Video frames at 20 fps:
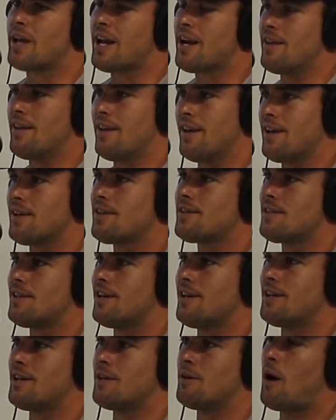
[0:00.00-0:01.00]
getting there
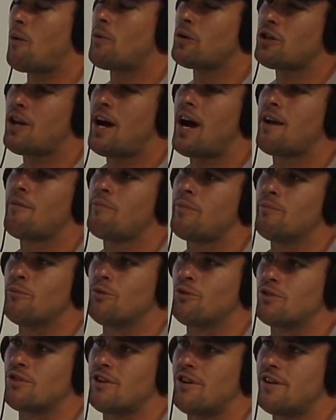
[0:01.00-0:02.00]
slowly. I wish I had a bit
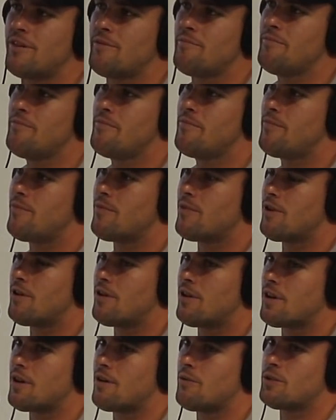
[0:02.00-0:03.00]
more time. Yeah.
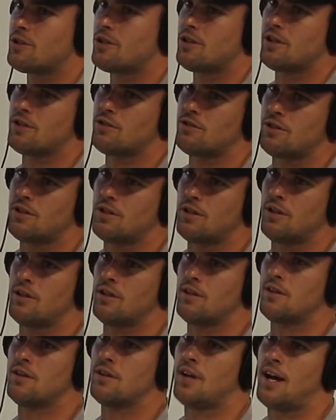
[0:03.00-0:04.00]
Like, I wish I sort
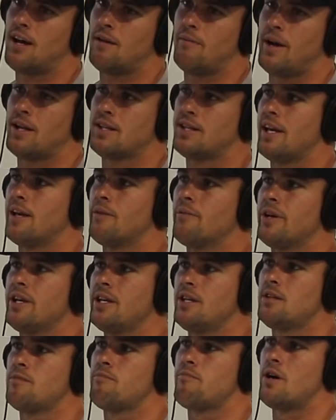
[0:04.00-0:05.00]
of had about 10
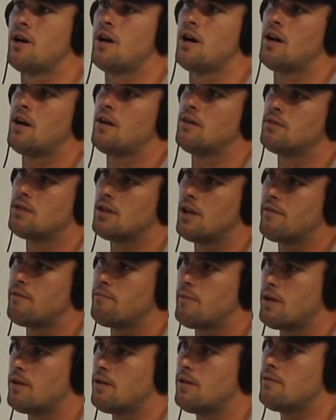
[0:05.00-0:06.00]
weeks, but I'm just going
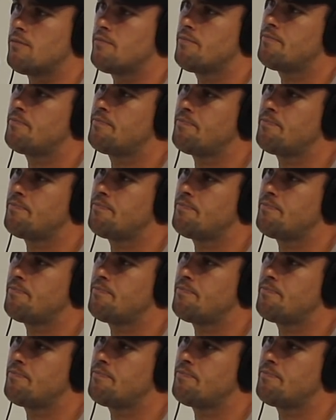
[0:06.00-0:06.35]
to have to make do.